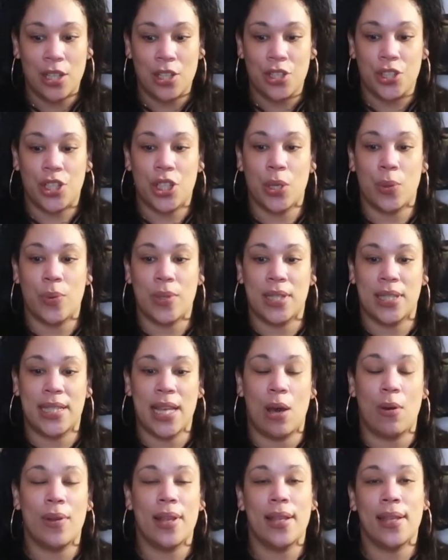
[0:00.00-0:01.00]
She was
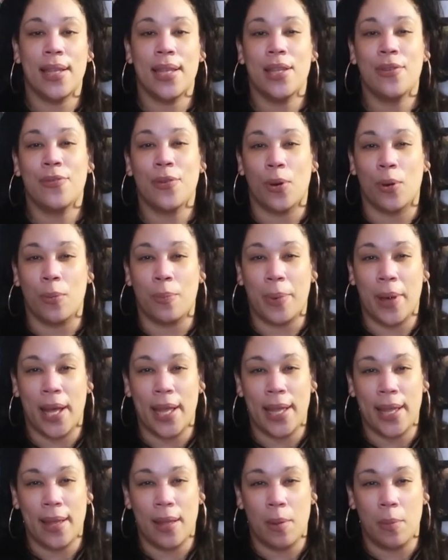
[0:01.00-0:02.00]
dealt evil by
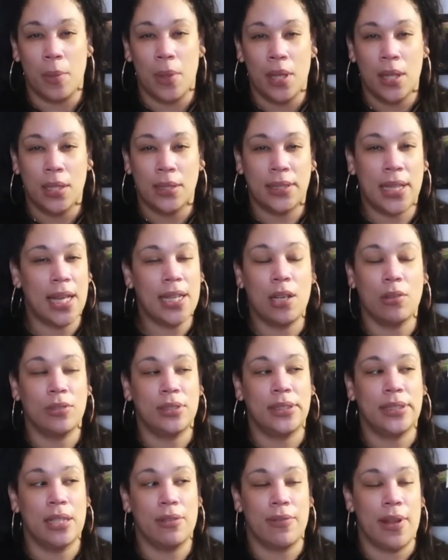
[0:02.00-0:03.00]
him. That don't
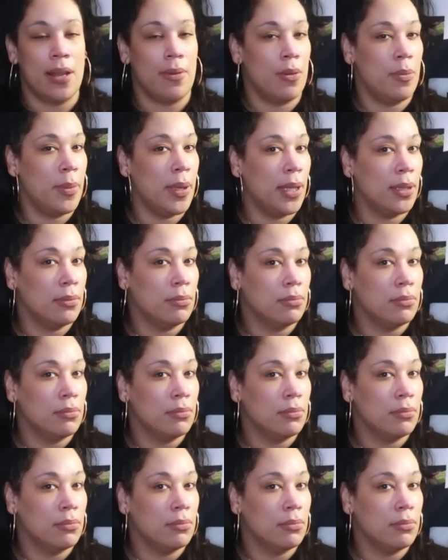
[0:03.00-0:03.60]
sit right with me.